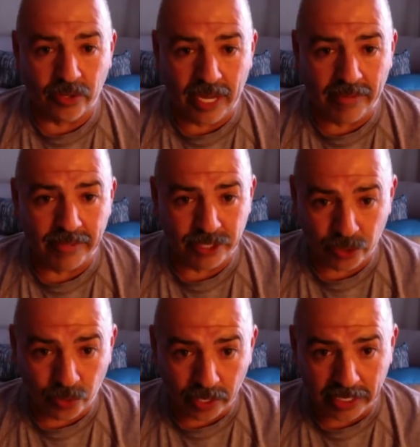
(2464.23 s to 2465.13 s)
don't have a
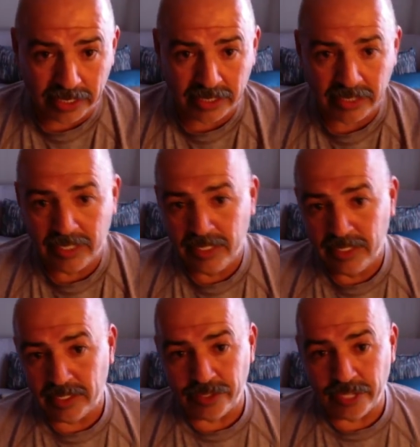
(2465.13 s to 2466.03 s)
choice,
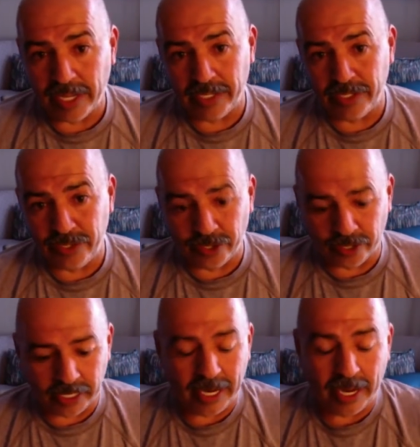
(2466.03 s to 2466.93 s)
then
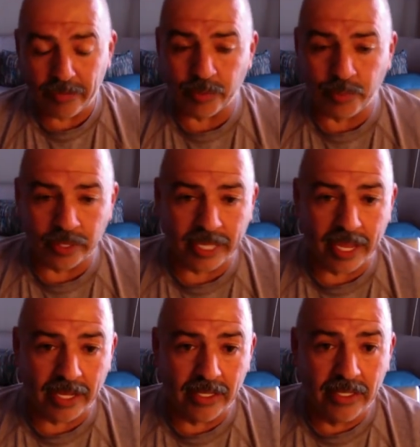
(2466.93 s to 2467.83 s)
you're going to have to put
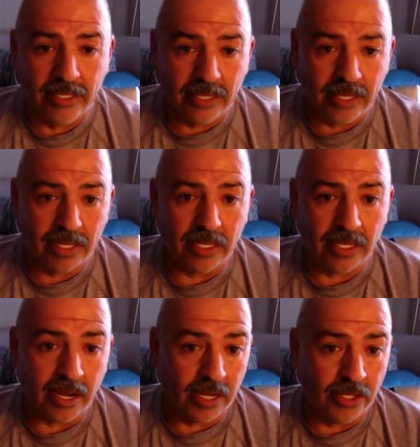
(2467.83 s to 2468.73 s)
that
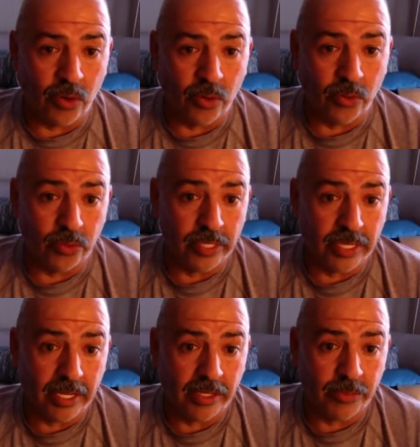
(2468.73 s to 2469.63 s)
on
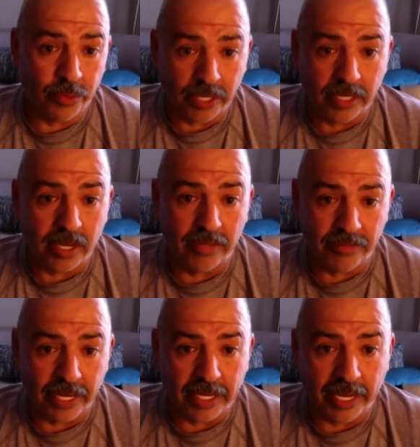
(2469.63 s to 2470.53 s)
hold and put it
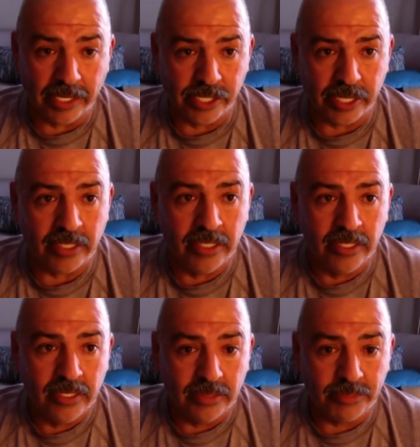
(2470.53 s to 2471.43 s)
on vacation.
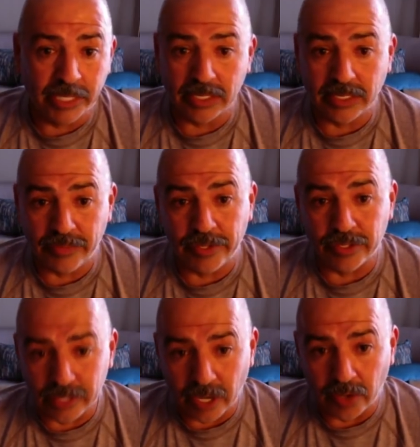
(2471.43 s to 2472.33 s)
Because
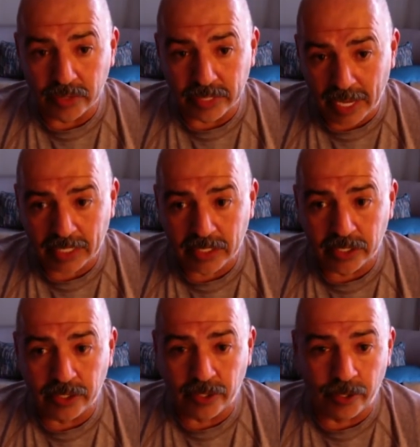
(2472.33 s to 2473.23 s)
if you don't, that
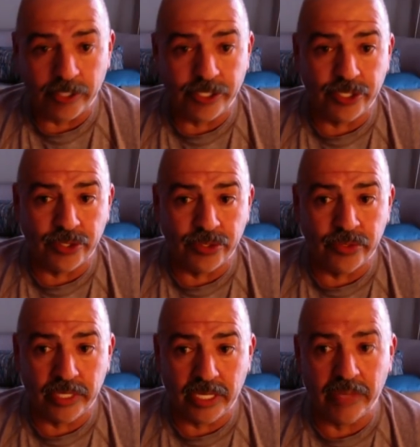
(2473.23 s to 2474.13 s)
could hurt
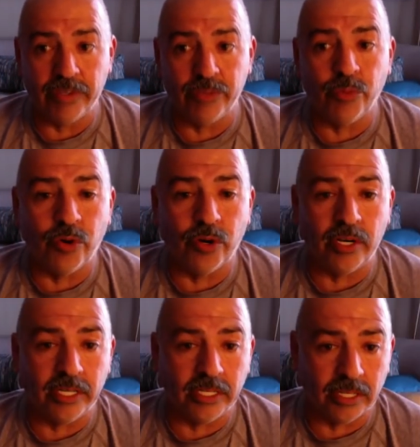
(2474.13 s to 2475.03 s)
you even
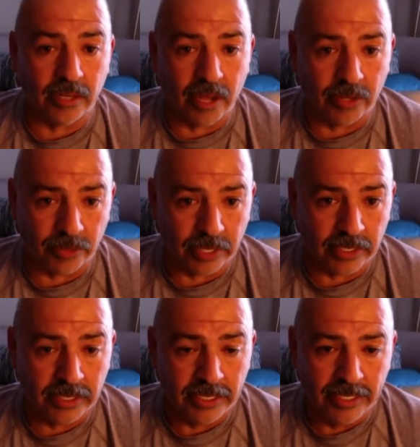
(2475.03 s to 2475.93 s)
more in the long
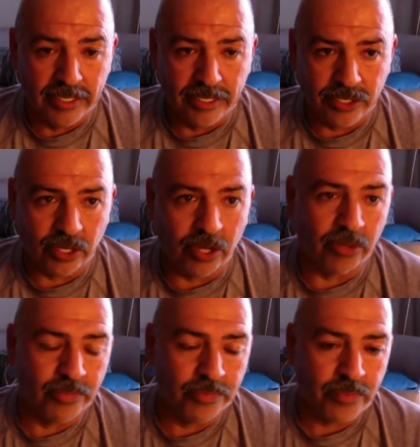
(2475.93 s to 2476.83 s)
run.
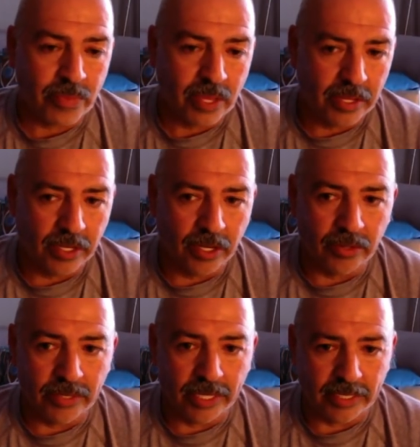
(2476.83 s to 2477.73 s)
So, you
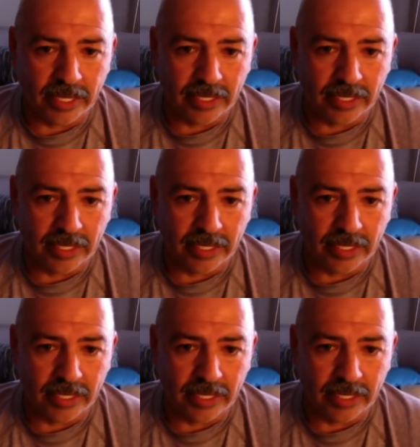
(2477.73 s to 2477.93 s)
know,